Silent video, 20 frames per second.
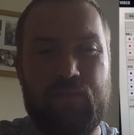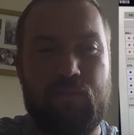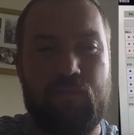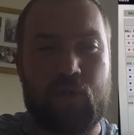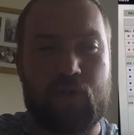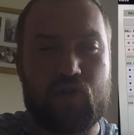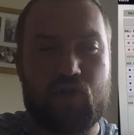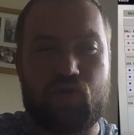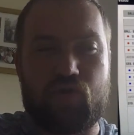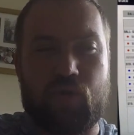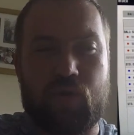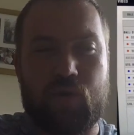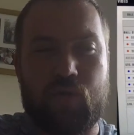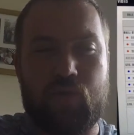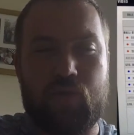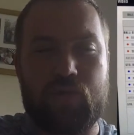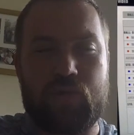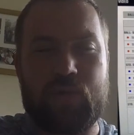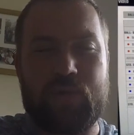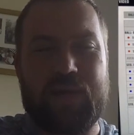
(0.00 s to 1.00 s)
my
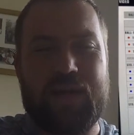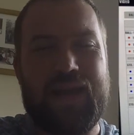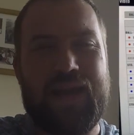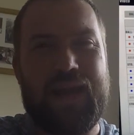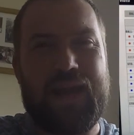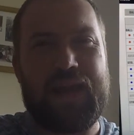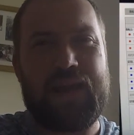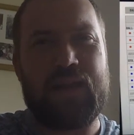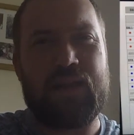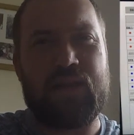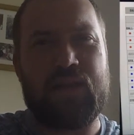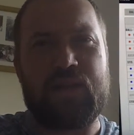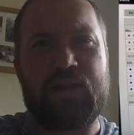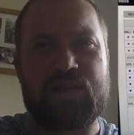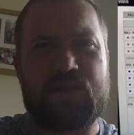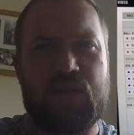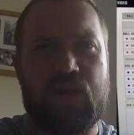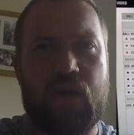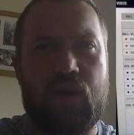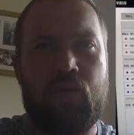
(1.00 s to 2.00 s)
strike was a bit heely,
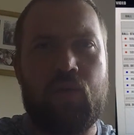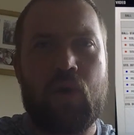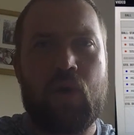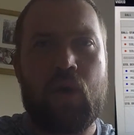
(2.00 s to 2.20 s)
so